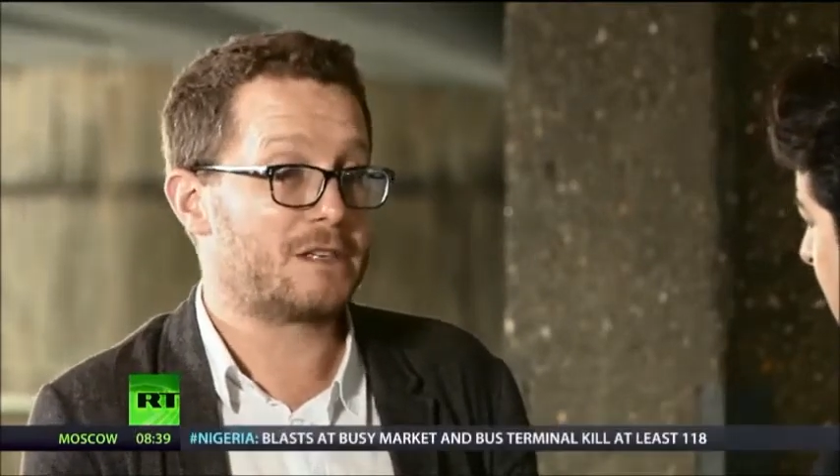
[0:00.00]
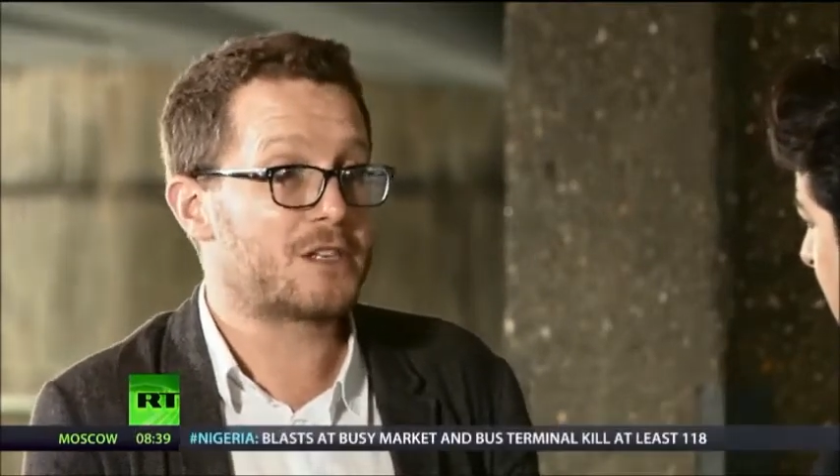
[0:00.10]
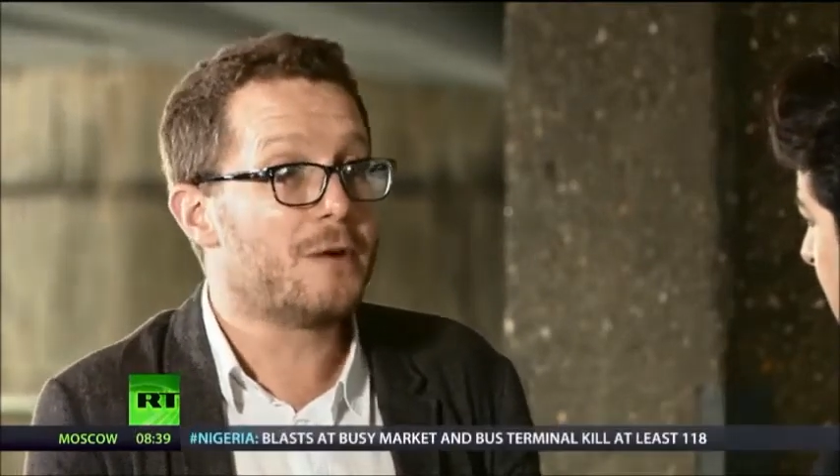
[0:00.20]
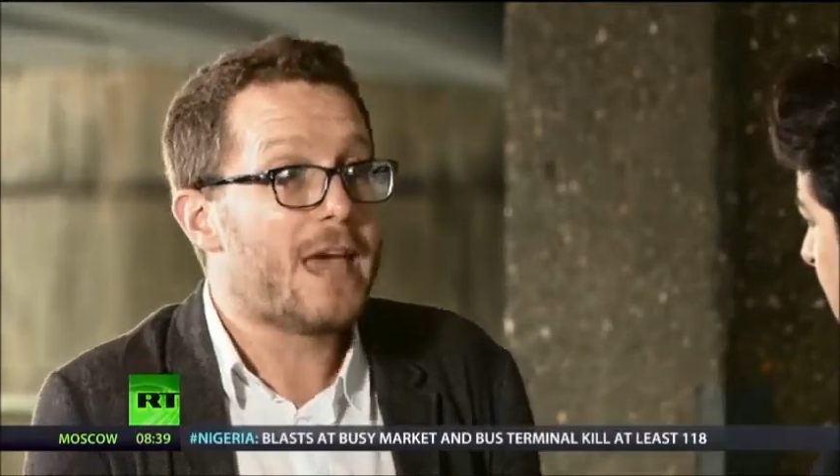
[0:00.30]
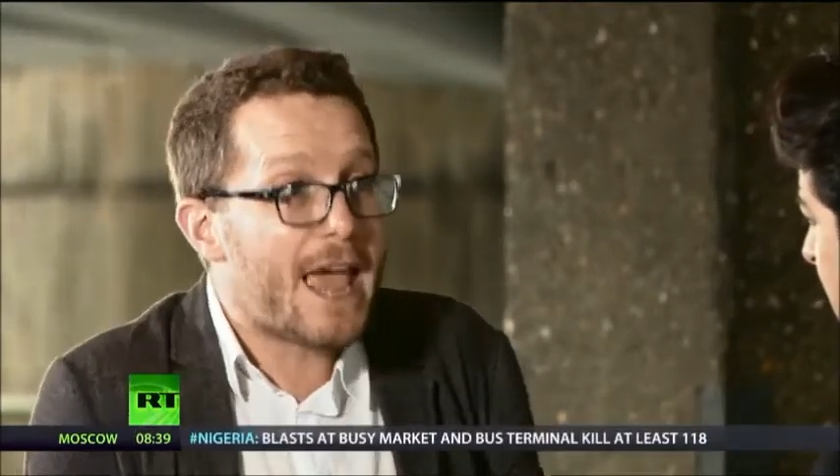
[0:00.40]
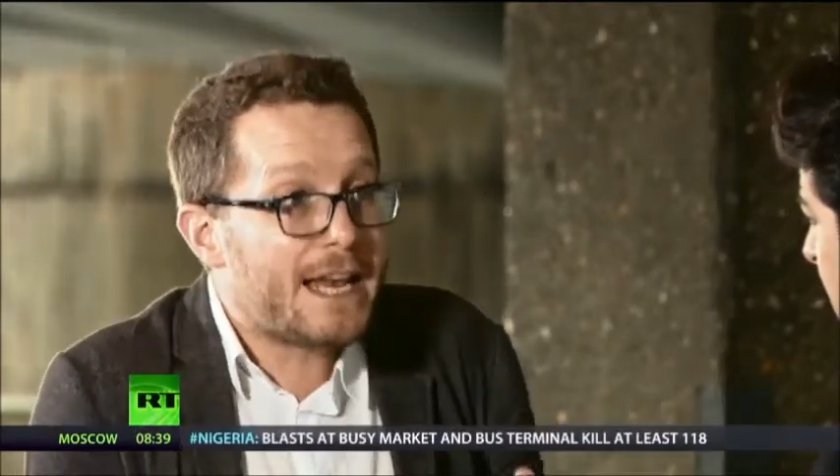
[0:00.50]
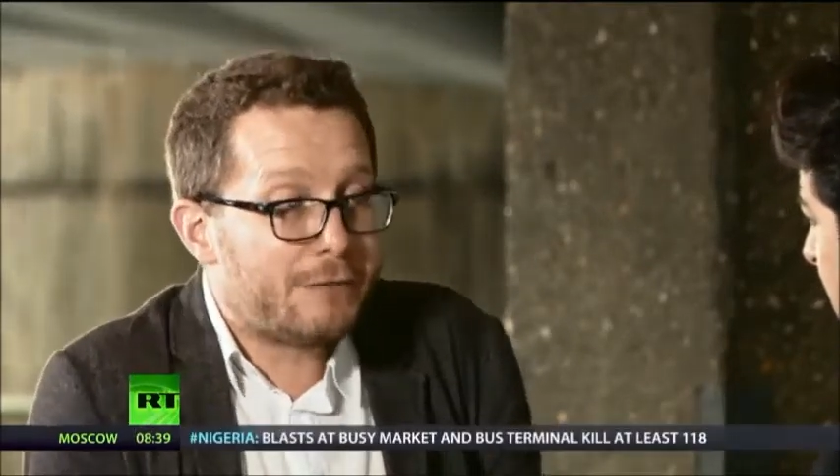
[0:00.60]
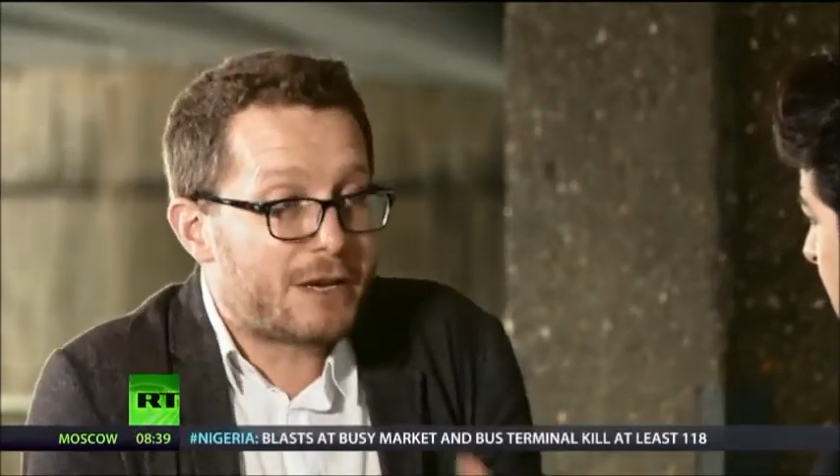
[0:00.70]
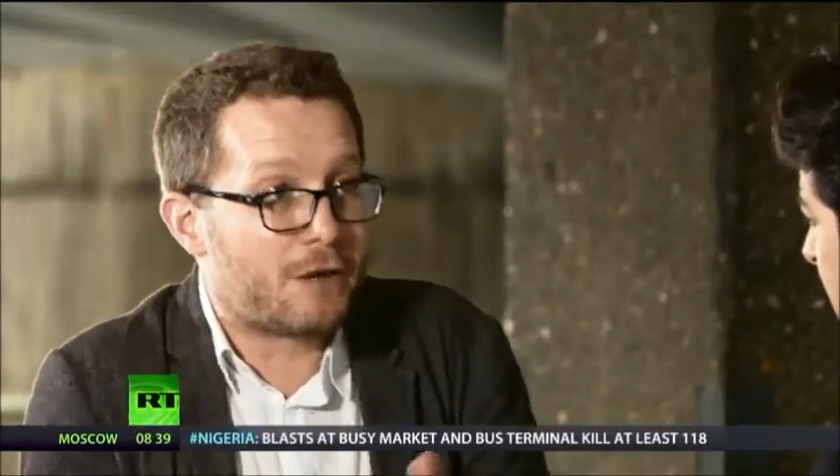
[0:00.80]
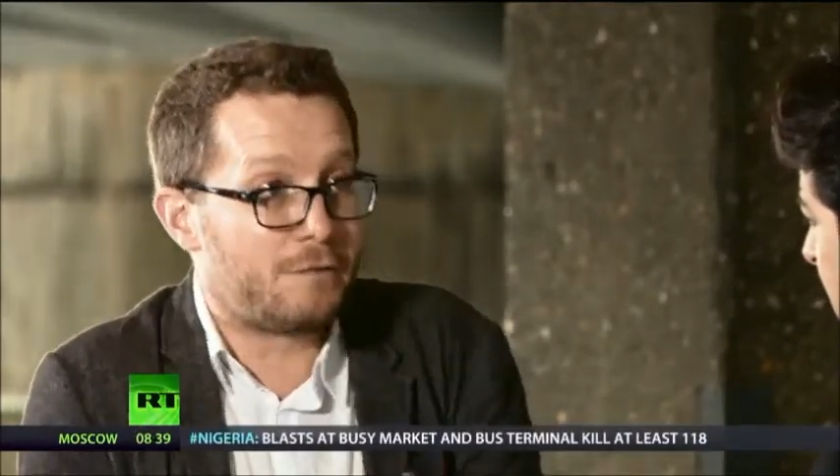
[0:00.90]
So any
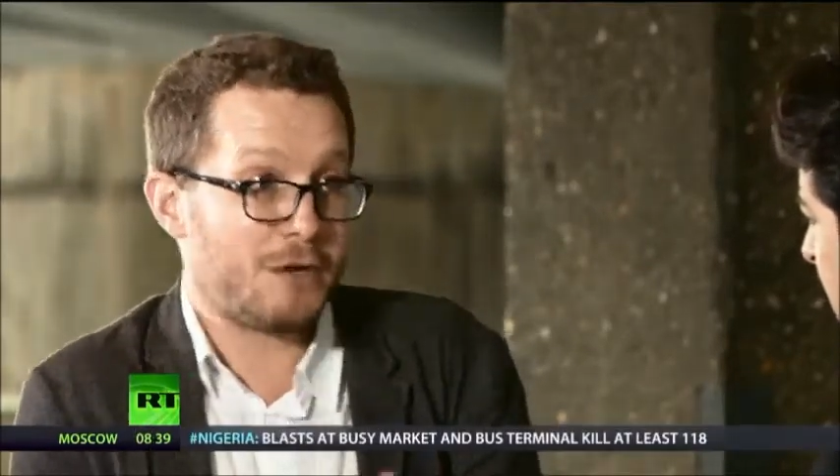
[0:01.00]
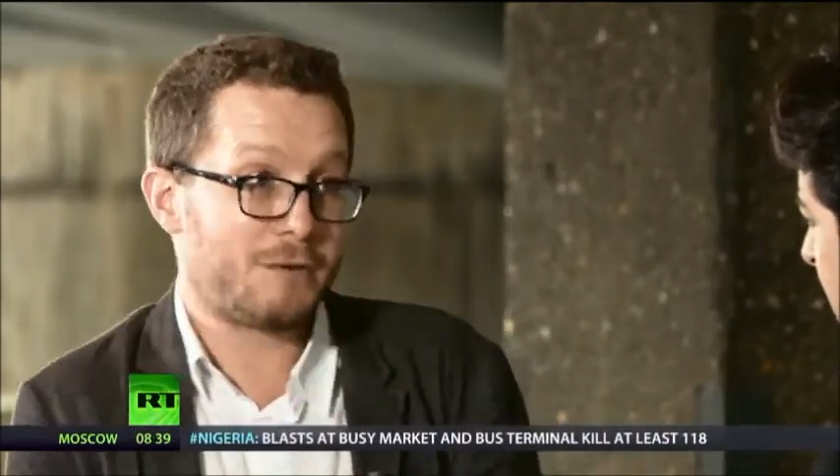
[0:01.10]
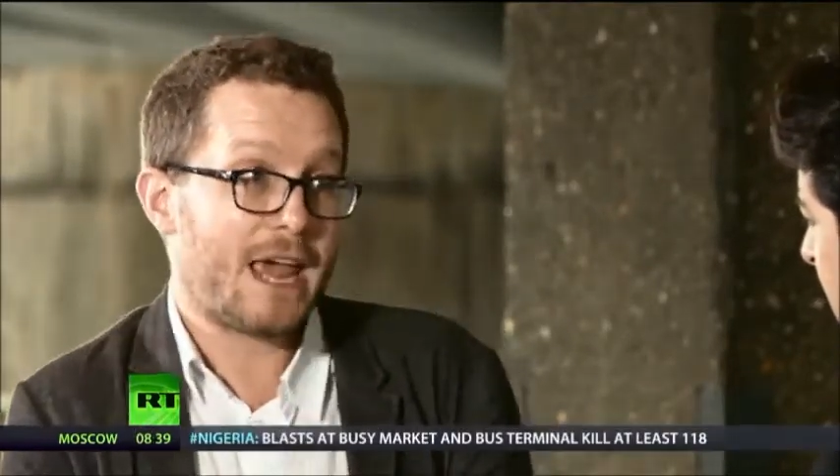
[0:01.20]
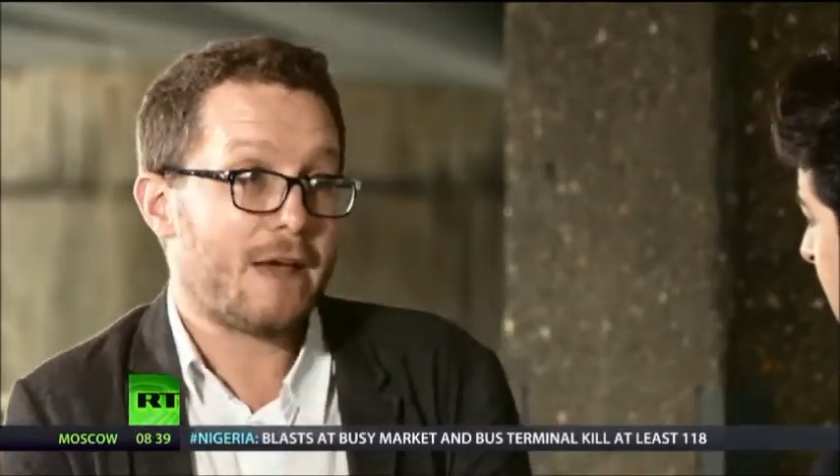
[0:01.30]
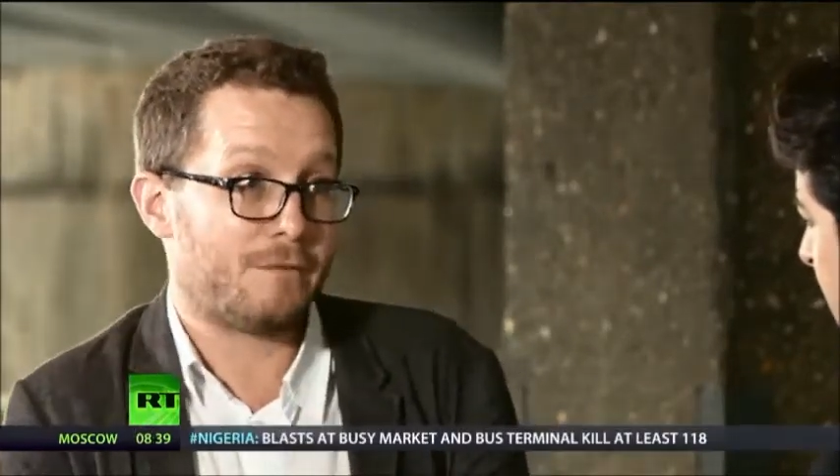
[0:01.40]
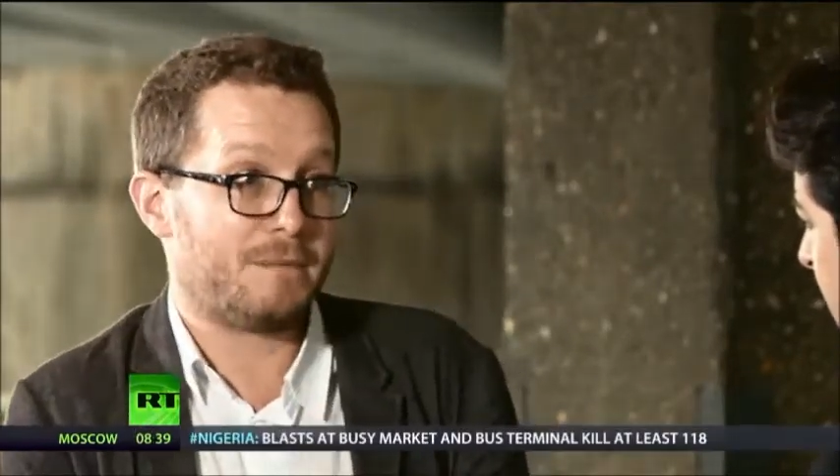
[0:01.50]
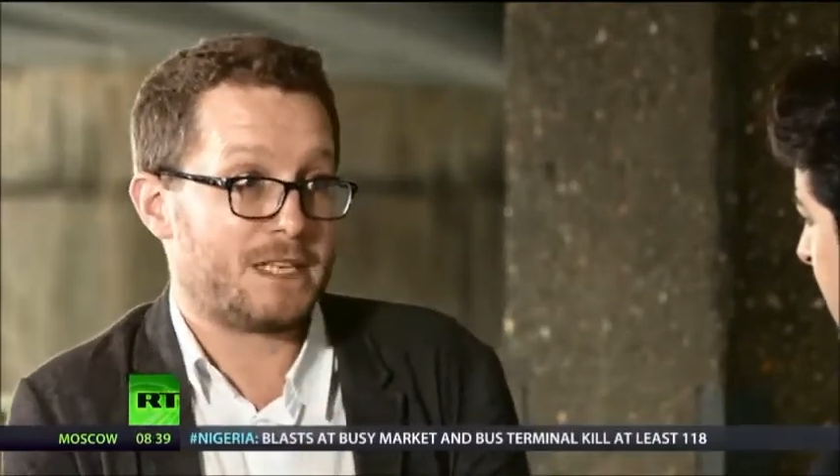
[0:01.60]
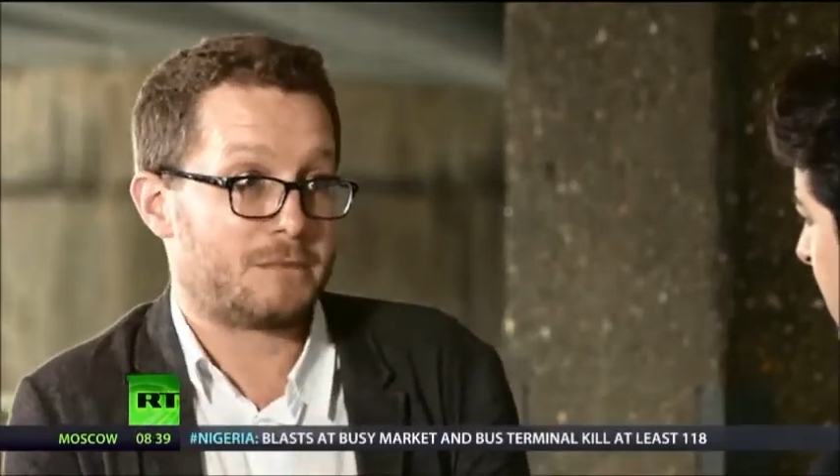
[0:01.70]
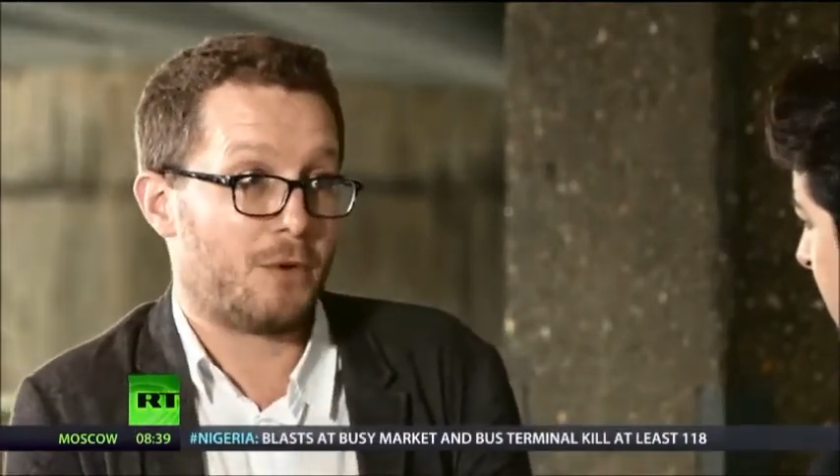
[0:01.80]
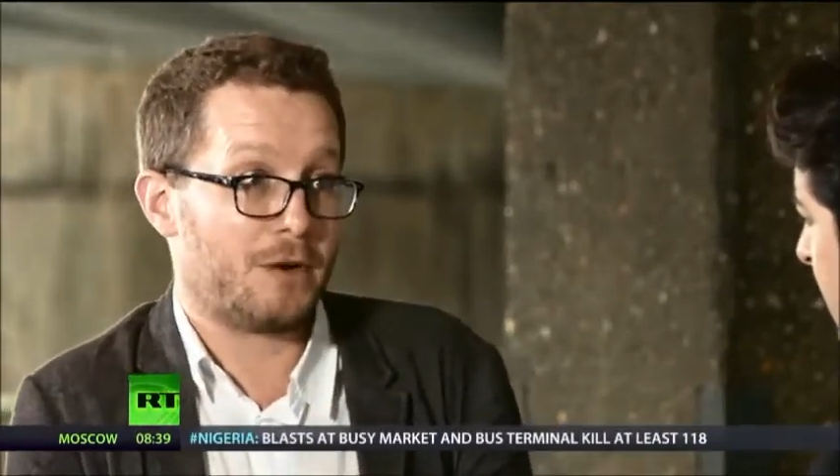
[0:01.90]
recovery you get from
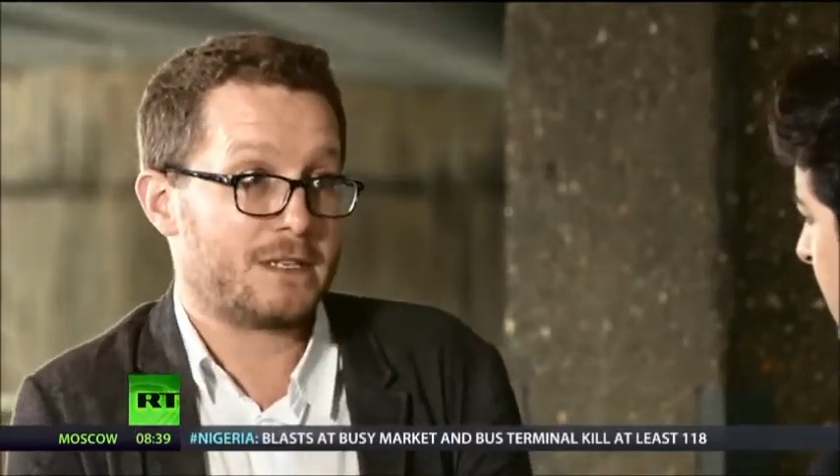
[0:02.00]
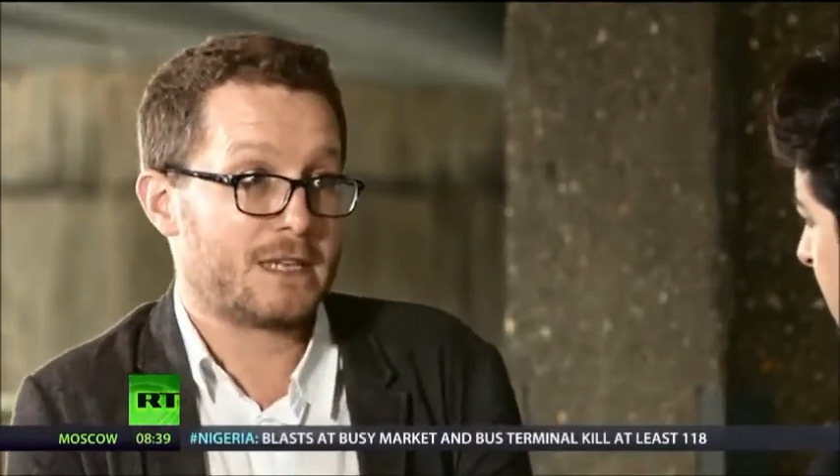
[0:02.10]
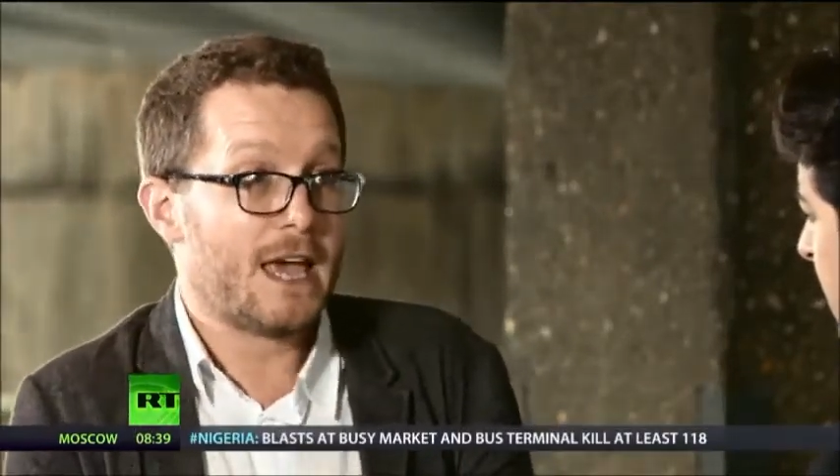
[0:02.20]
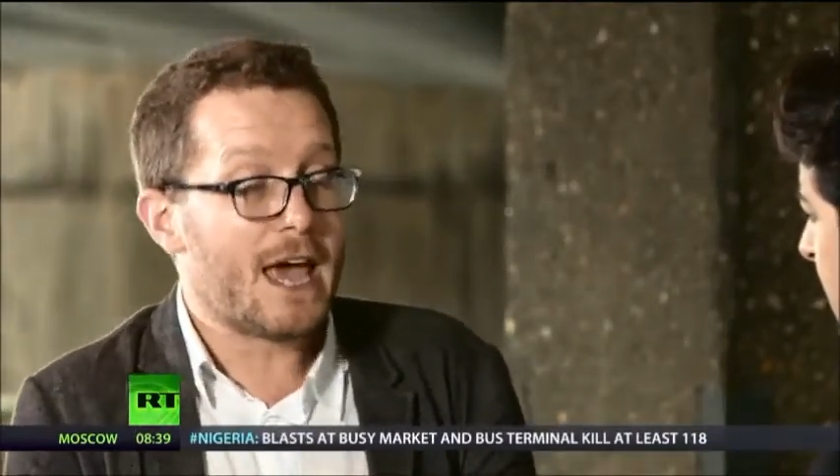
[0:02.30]
this point,